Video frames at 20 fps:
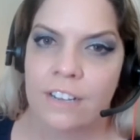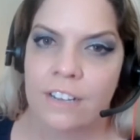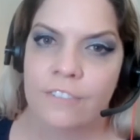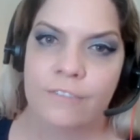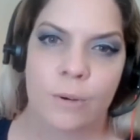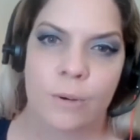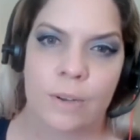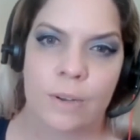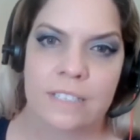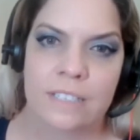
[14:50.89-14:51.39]

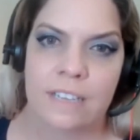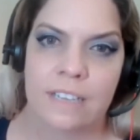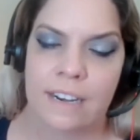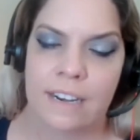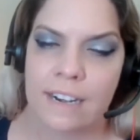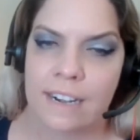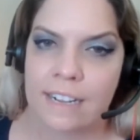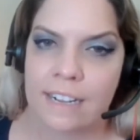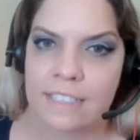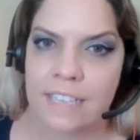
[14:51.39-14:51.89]
focus on
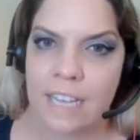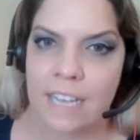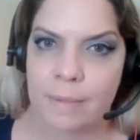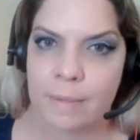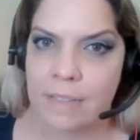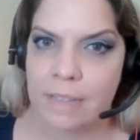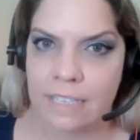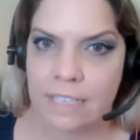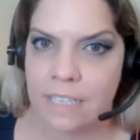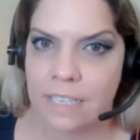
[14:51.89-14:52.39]
an exam
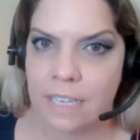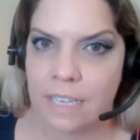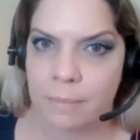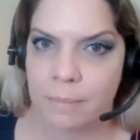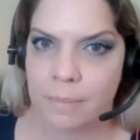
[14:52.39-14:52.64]
and that's it.